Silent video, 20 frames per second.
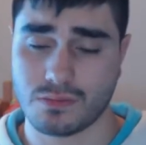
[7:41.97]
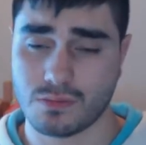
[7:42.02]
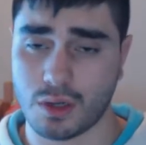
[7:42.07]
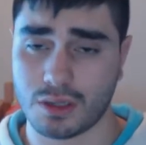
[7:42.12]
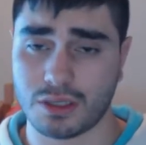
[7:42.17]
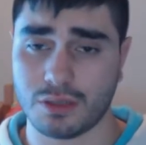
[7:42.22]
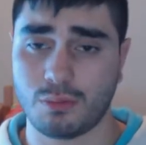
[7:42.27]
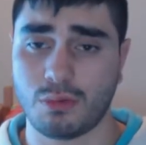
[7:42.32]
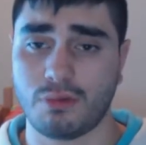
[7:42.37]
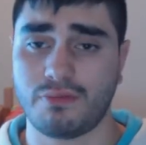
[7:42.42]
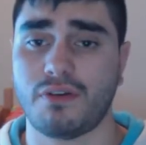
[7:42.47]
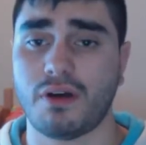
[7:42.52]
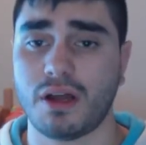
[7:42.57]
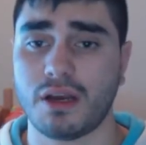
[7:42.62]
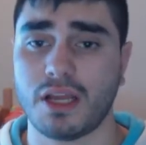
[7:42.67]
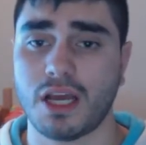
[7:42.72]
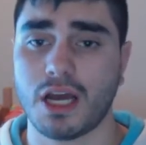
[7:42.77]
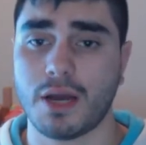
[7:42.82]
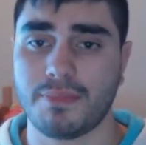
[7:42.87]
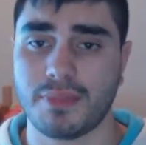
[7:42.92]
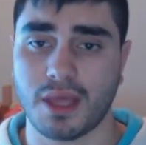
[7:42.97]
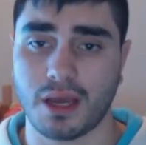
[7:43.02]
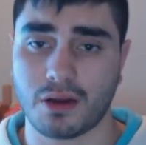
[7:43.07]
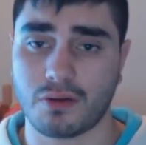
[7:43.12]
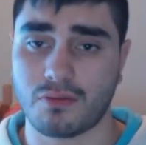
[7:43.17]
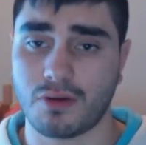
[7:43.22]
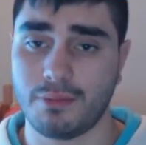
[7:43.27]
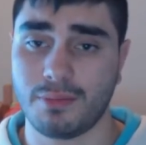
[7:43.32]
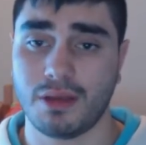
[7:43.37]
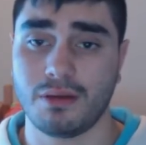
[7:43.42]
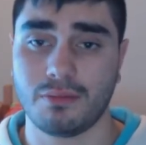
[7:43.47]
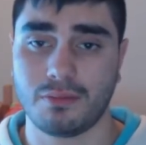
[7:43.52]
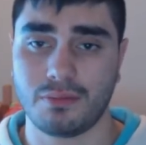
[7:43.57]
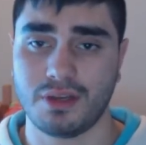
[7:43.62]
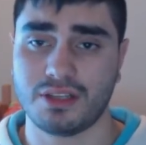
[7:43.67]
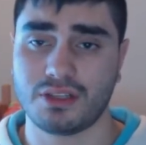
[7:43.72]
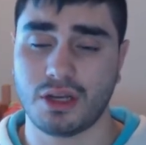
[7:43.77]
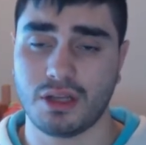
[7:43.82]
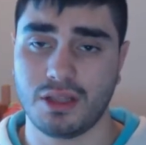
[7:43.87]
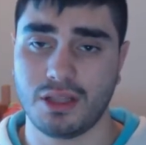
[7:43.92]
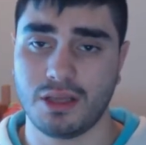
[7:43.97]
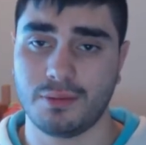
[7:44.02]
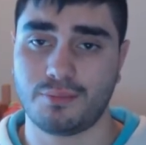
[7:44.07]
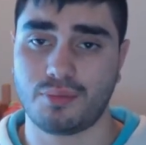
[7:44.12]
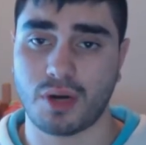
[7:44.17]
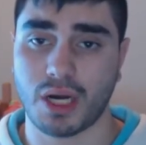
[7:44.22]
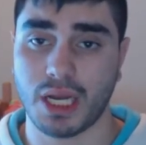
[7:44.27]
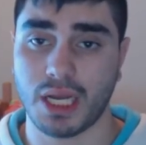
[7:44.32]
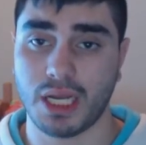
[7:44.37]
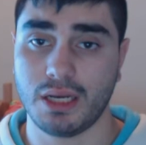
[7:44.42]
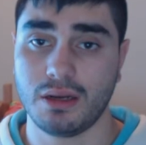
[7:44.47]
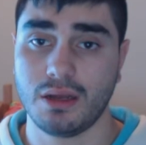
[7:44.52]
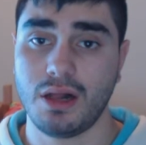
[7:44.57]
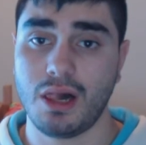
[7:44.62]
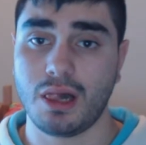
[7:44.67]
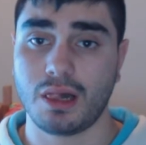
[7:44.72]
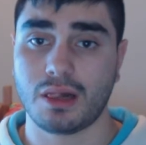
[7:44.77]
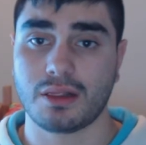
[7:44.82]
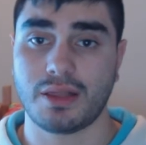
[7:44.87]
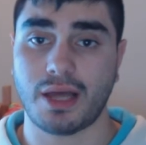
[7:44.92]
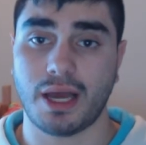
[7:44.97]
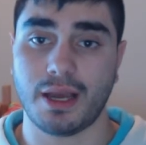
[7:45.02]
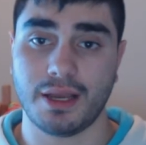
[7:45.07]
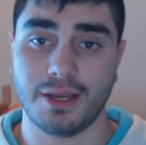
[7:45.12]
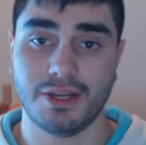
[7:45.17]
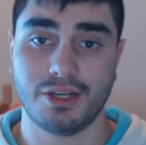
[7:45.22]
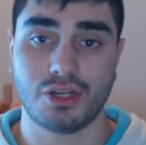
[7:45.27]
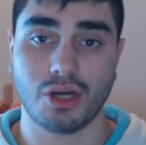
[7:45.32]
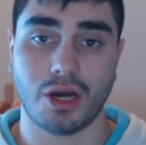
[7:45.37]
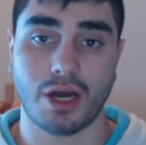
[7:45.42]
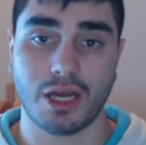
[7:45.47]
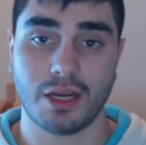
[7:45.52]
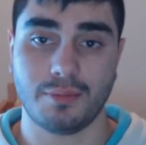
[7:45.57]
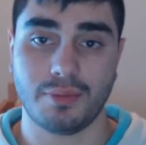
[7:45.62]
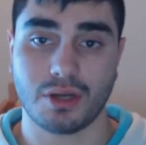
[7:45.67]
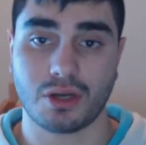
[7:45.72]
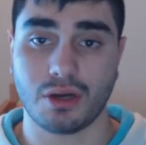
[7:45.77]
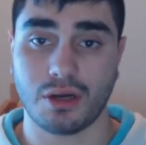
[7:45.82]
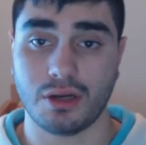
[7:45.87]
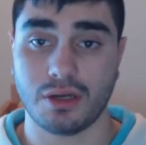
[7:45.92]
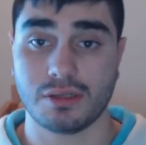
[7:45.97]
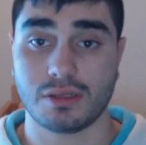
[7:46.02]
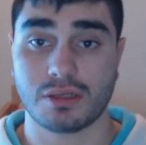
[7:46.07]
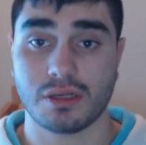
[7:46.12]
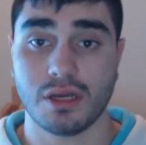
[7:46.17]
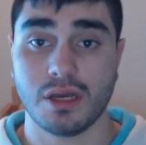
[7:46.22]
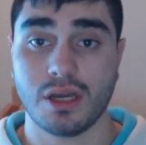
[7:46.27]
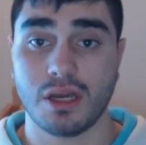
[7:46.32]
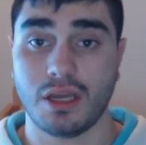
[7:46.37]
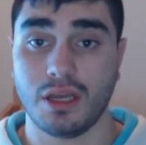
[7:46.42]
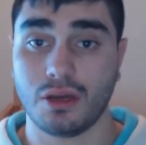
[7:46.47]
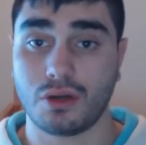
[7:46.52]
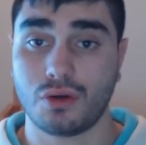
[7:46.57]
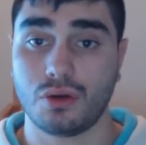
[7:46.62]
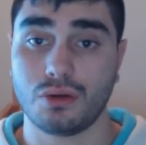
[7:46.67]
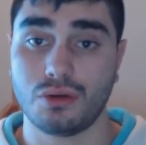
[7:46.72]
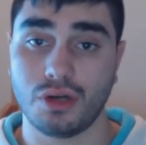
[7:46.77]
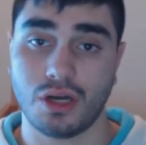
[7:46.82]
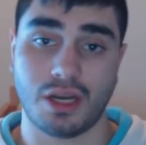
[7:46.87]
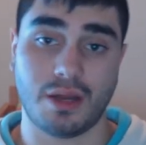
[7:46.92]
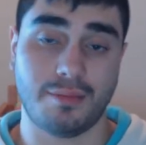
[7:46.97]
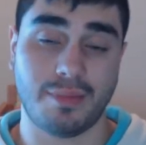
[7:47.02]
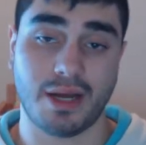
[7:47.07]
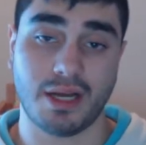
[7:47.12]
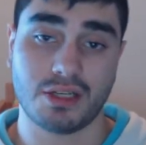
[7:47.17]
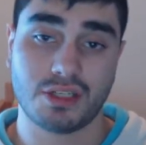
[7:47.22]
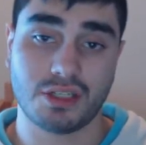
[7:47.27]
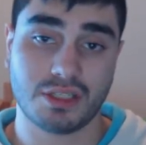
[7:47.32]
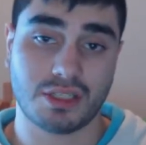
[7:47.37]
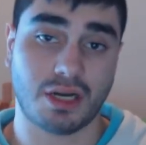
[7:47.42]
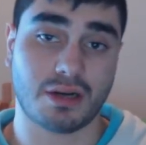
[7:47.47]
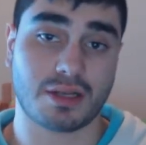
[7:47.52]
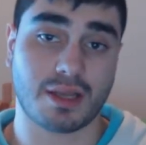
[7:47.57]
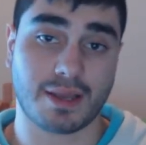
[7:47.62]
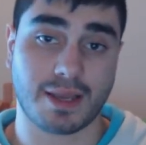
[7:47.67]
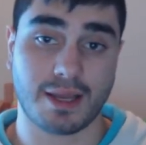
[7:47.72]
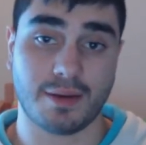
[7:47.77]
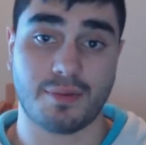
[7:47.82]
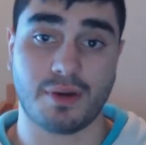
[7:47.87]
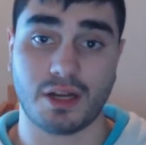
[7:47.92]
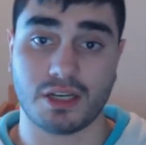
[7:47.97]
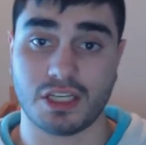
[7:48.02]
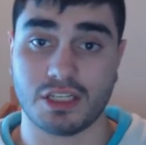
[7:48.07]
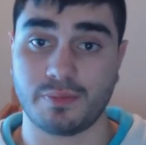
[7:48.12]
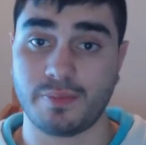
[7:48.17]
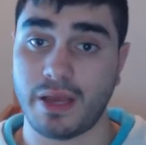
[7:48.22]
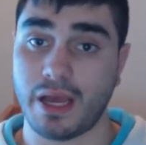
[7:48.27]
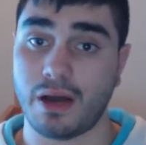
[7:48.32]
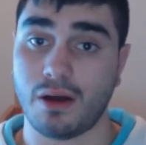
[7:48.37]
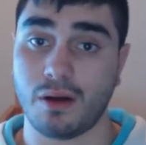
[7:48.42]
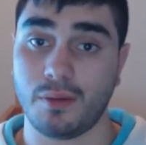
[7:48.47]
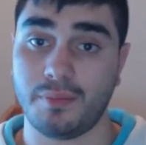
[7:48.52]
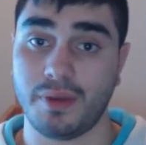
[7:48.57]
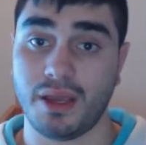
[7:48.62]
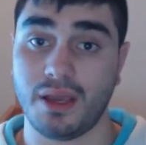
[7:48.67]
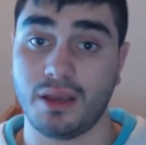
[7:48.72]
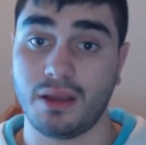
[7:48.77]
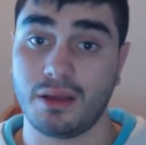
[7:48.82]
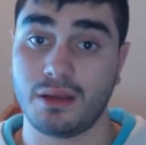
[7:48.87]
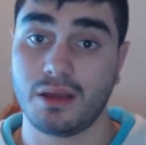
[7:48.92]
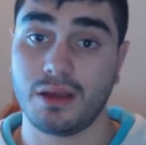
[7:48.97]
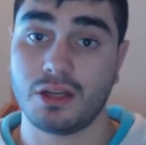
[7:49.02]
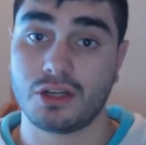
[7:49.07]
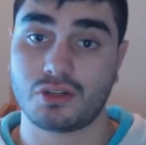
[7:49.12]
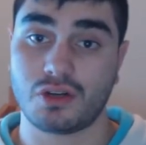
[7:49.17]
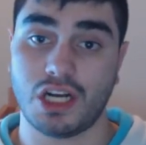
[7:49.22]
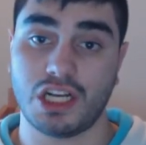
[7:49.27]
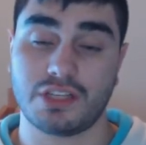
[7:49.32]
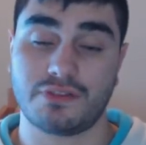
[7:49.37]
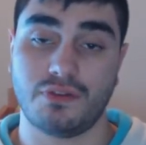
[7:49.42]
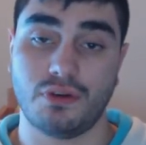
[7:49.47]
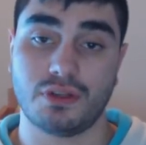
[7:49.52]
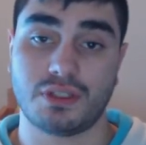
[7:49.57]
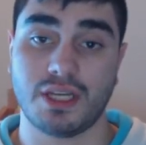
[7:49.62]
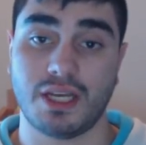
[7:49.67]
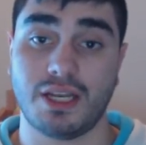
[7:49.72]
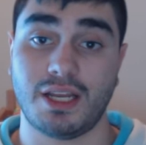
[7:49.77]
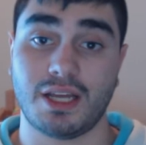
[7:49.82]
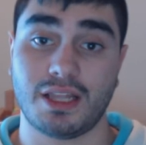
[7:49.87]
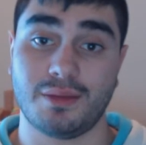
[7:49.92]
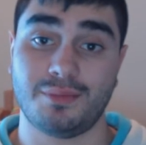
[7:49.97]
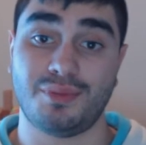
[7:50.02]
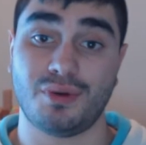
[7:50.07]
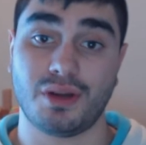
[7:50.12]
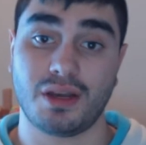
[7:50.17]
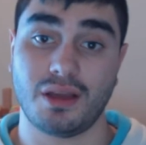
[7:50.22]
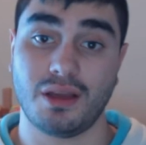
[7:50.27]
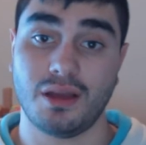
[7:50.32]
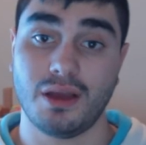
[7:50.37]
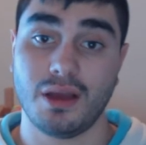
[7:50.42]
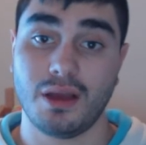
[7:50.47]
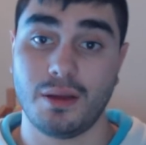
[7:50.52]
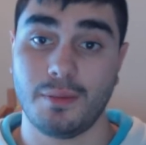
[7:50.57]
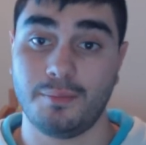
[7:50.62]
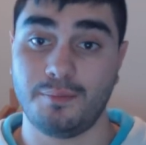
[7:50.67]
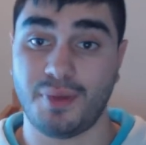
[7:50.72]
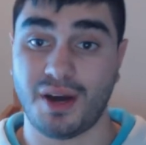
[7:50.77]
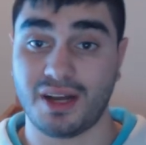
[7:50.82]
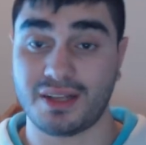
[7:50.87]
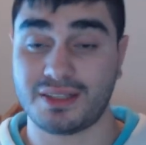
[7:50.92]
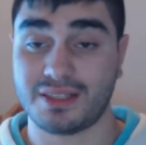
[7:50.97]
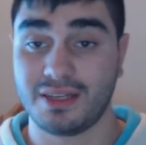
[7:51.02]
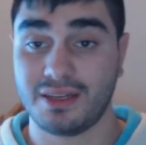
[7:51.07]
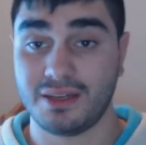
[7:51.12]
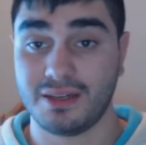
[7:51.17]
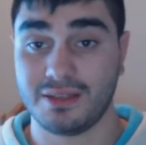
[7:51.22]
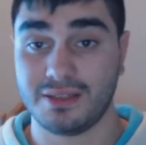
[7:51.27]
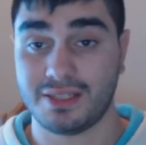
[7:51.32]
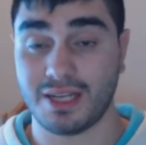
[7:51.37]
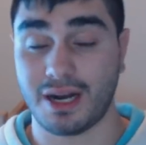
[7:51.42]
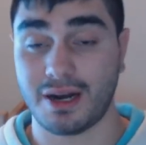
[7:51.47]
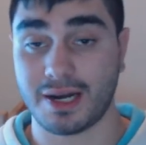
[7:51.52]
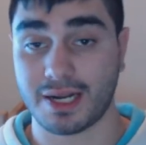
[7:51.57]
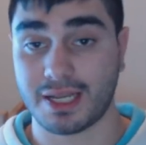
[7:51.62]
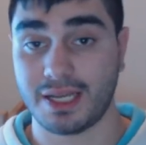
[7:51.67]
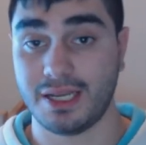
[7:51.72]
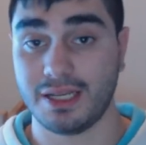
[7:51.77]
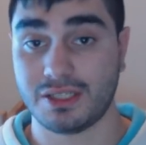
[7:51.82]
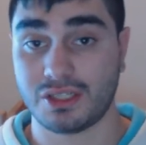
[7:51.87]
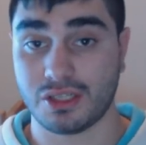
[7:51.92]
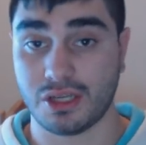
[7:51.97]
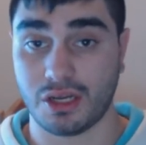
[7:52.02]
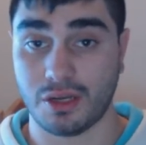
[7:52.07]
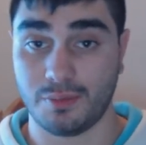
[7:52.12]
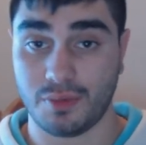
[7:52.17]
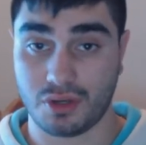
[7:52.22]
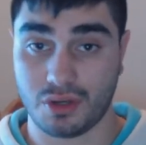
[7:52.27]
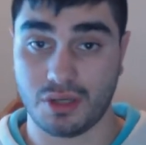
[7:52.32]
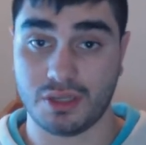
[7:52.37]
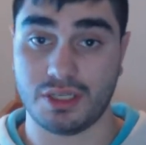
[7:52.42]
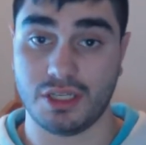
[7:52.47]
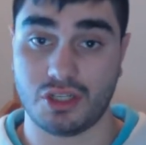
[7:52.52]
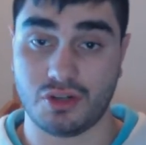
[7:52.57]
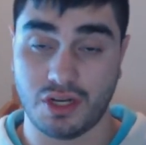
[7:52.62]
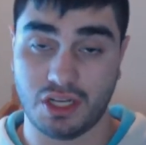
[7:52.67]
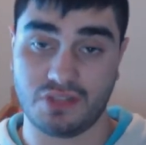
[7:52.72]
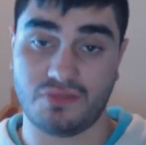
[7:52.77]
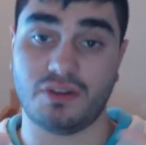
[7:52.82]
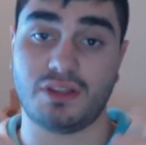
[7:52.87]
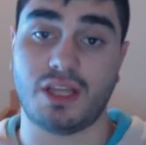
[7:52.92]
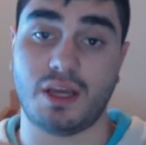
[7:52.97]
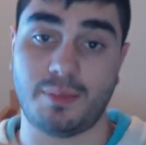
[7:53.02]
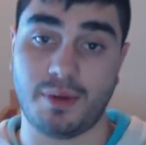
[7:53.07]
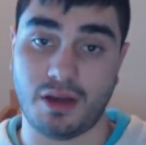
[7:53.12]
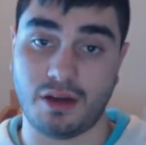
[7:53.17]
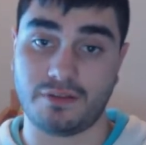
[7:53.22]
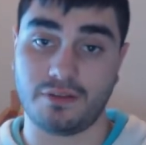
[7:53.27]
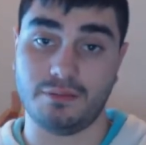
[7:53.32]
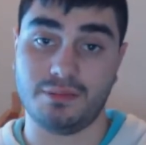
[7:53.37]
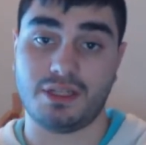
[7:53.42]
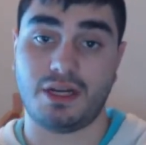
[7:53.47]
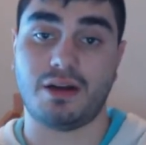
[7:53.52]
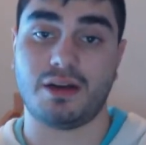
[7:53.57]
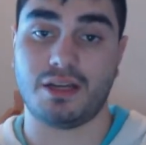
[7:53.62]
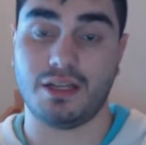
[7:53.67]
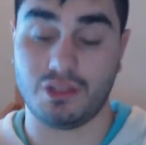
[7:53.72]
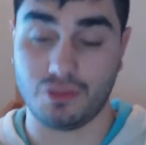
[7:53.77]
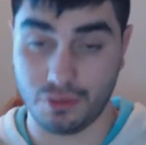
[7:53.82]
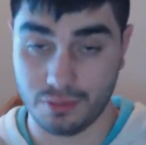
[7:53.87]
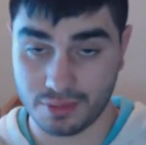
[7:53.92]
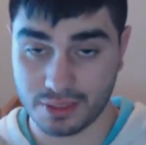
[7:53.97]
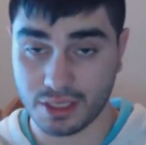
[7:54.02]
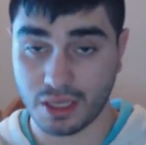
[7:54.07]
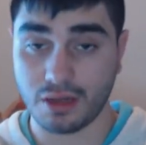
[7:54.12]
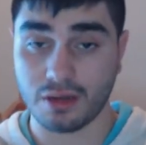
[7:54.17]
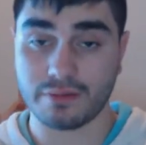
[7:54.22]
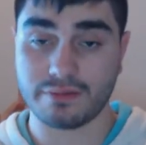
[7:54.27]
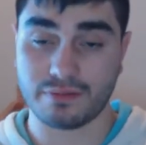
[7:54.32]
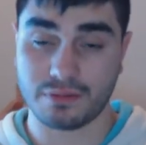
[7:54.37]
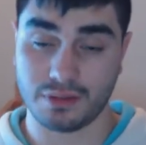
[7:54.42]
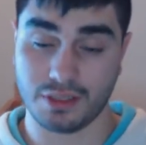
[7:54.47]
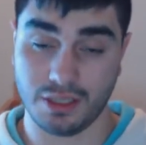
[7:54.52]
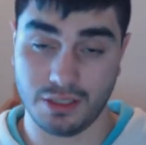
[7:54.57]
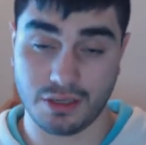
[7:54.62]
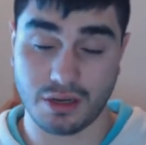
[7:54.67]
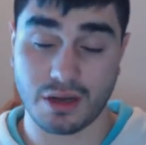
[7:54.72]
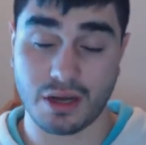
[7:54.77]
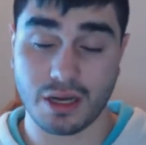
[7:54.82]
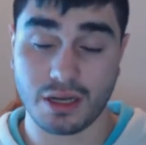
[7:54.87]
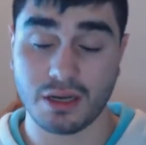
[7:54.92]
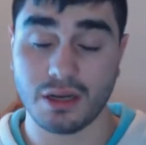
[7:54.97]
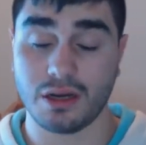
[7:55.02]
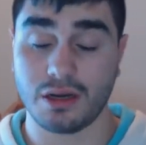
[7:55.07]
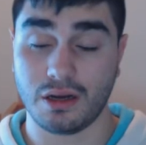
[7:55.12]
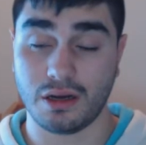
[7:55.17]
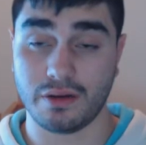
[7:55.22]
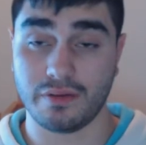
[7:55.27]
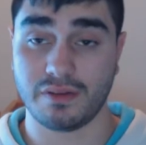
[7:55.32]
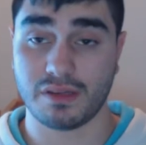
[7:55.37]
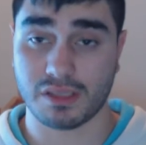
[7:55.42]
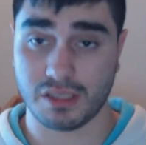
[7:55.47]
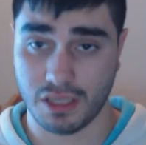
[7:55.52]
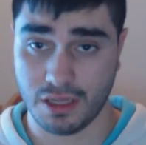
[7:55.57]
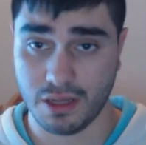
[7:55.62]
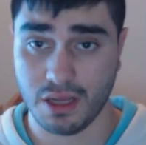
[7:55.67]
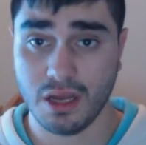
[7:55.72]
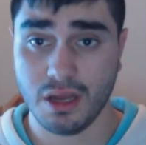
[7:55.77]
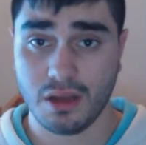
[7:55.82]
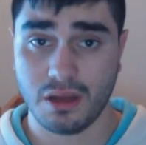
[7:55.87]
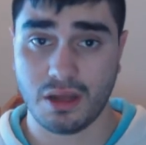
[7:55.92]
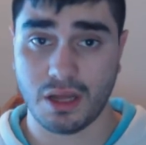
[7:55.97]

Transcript: What did we find out? That Gremmy is only a brain, that he died because he could not imagine Zaraki Kenpachi's power being transferred to any other body but Zaraki. So because he transferred that power from Zaraki to himself, he died, obviously.